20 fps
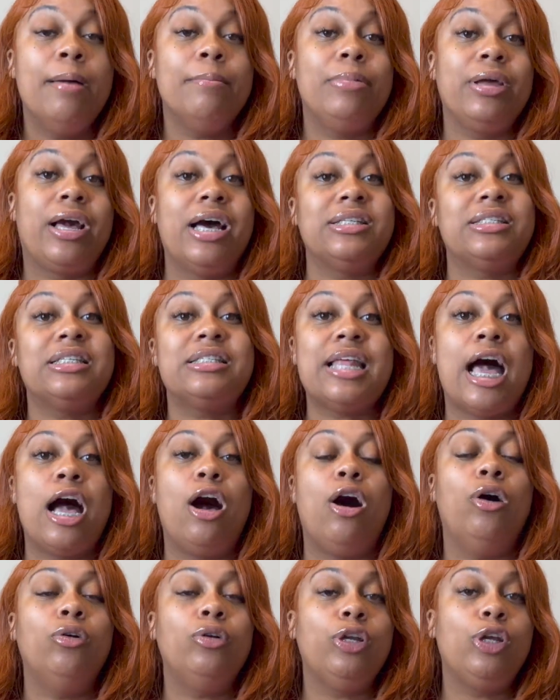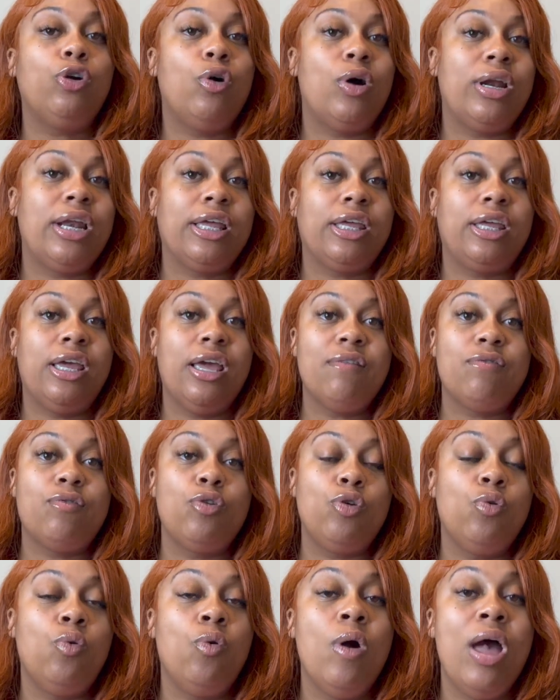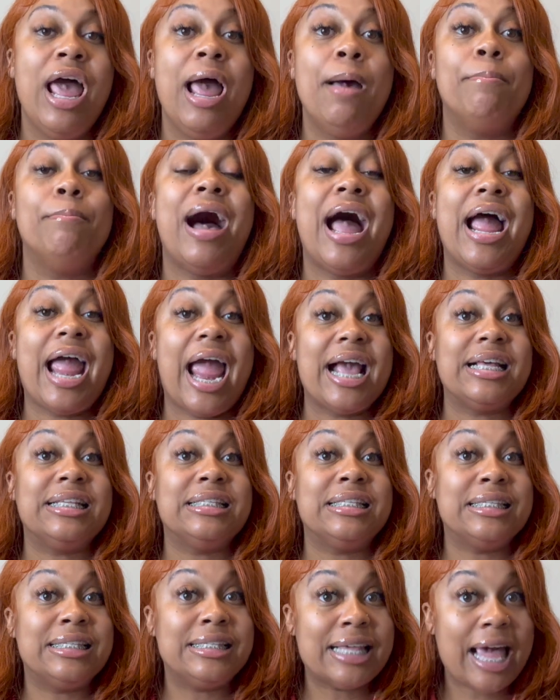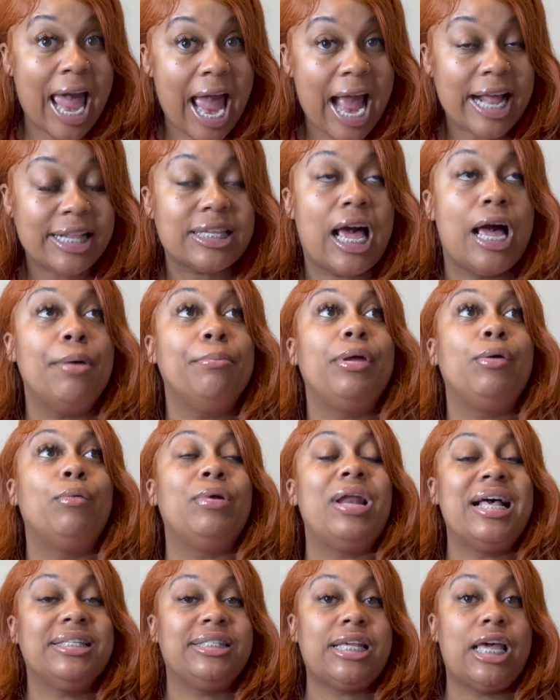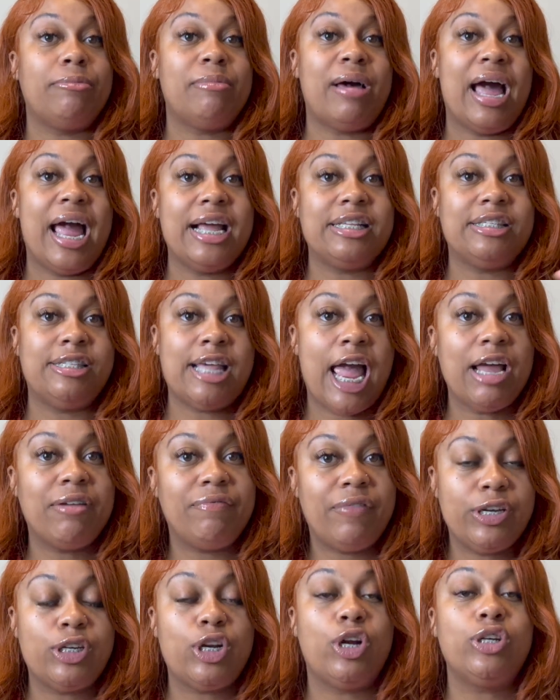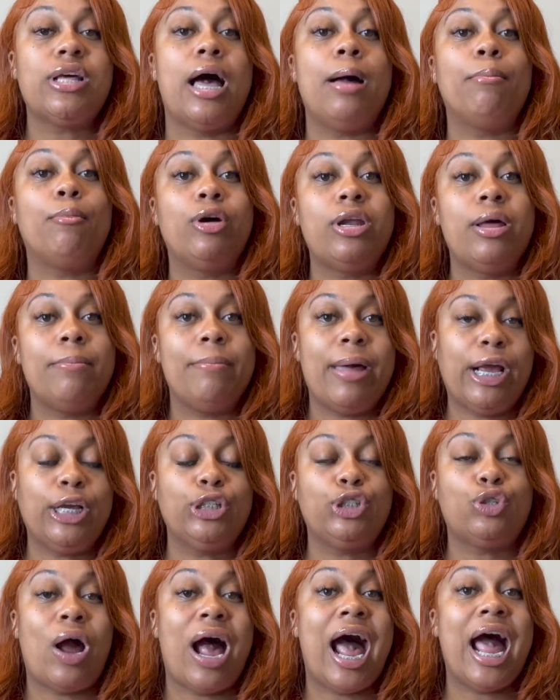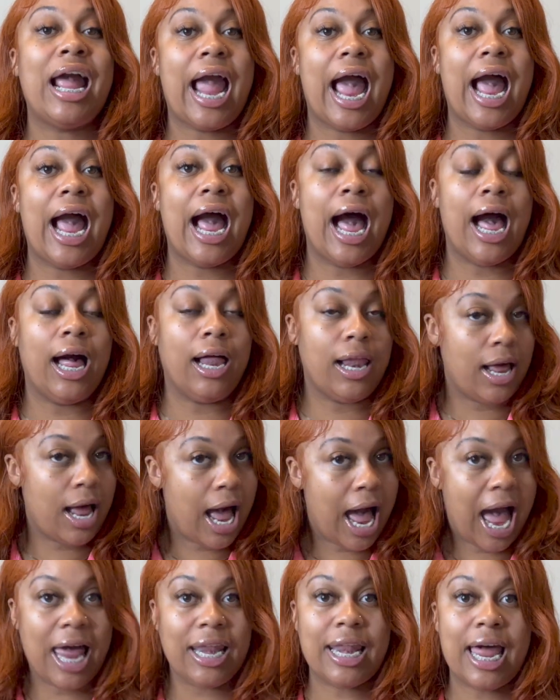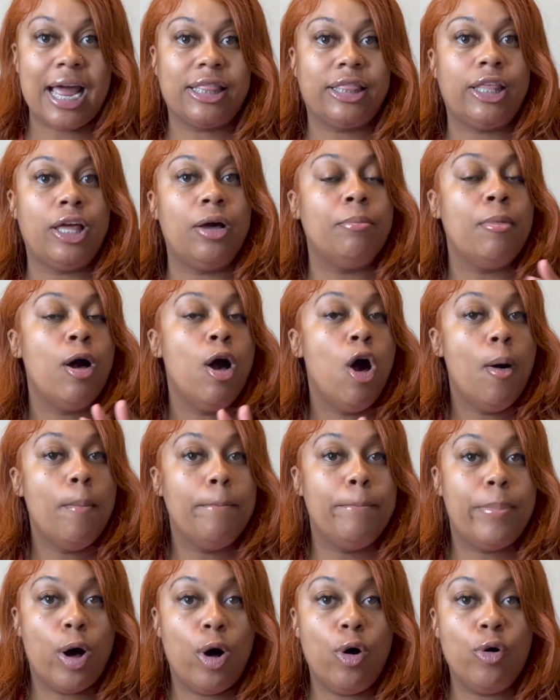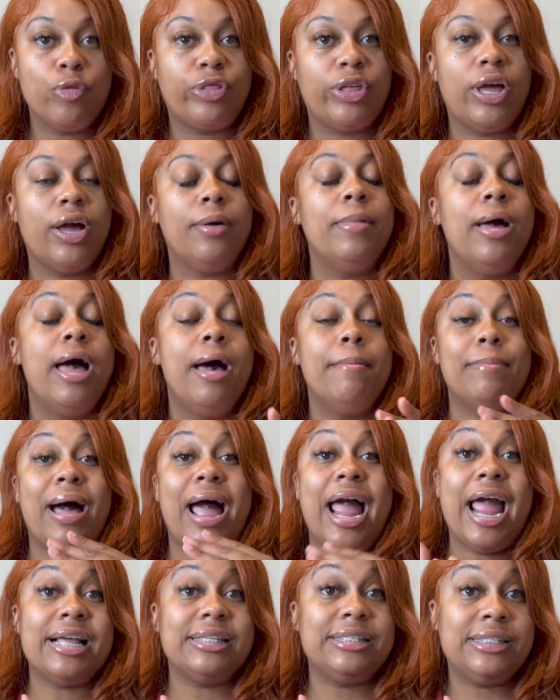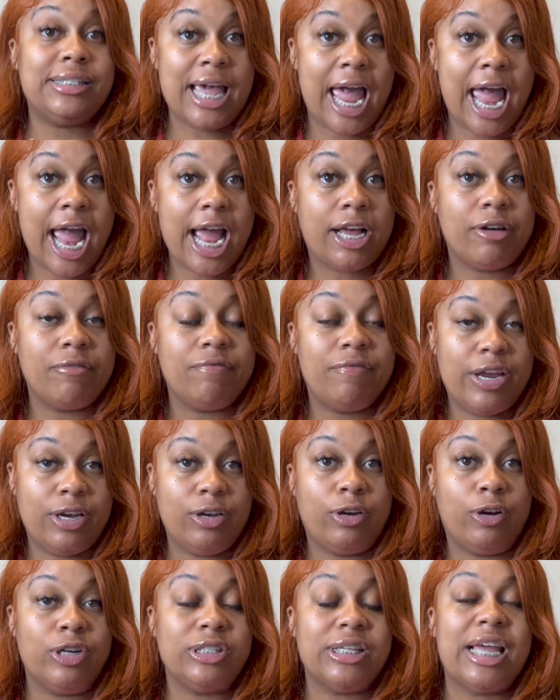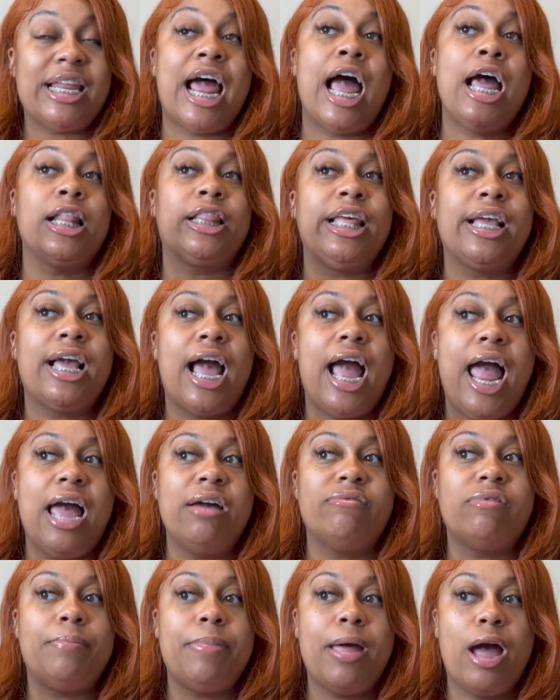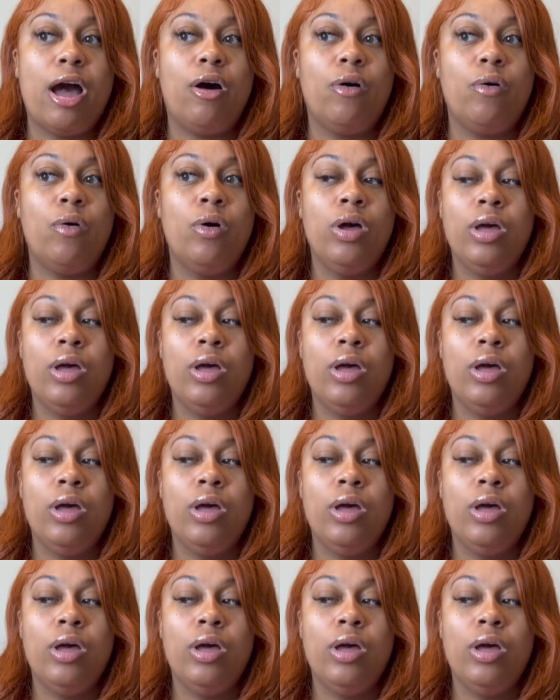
because it's not only gonna give you my exact, I mean, when I say my exact vendors, I'm gonna make sure I highlight them, bold them, my exact vendors, and I think I have about